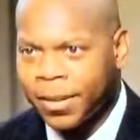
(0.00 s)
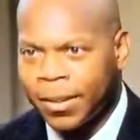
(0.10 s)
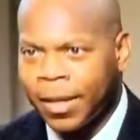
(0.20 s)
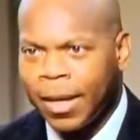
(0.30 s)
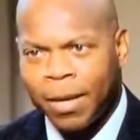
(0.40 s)

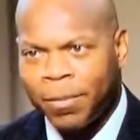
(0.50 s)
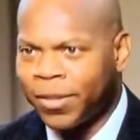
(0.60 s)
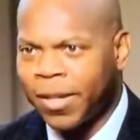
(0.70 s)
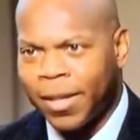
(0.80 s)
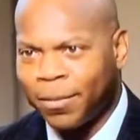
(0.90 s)
stronger. How
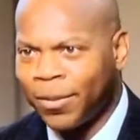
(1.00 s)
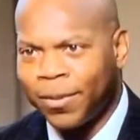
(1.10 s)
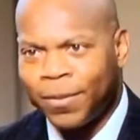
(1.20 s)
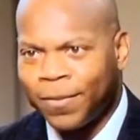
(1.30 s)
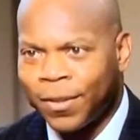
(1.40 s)
much time do
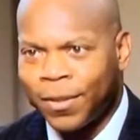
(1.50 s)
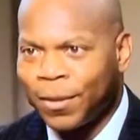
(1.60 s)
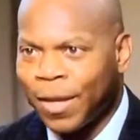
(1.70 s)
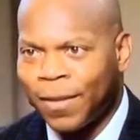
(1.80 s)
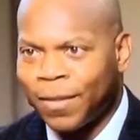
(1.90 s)
you feel
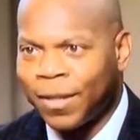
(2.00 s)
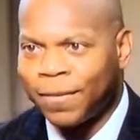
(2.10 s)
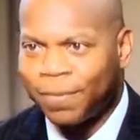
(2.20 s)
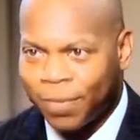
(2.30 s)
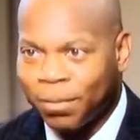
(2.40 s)
you have left